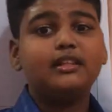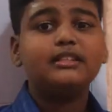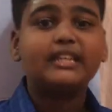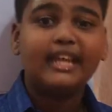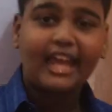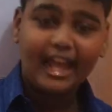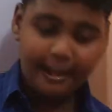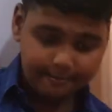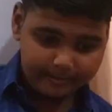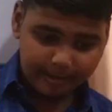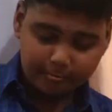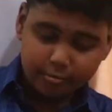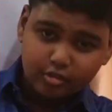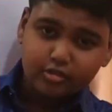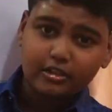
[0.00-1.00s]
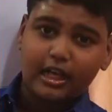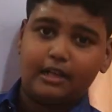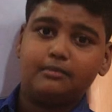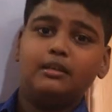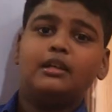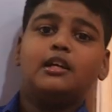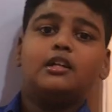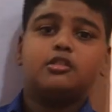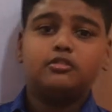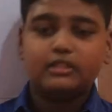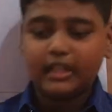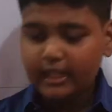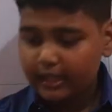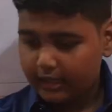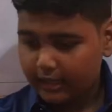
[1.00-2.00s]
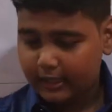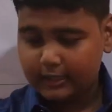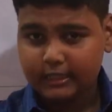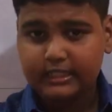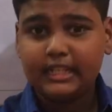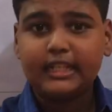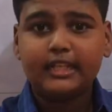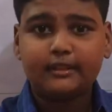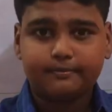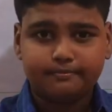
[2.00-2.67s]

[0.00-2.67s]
they help them to come to the hill,